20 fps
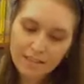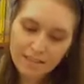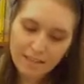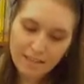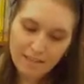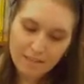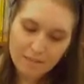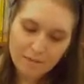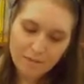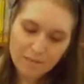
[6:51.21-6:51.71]

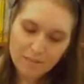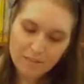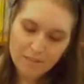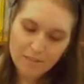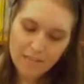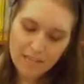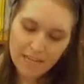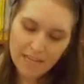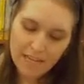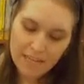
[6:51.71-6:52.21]
and I'm going
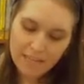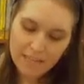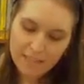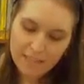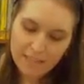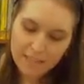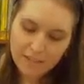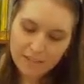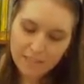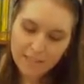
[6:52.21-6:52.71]
to add
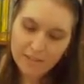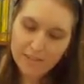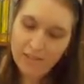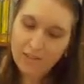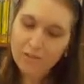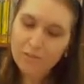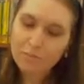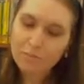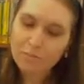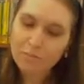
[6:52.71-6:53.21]
another layer
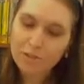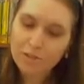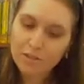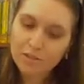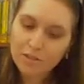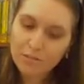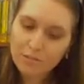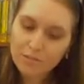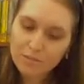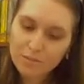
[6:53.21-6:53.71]
of
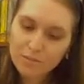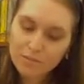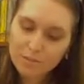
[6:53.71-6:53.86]
blue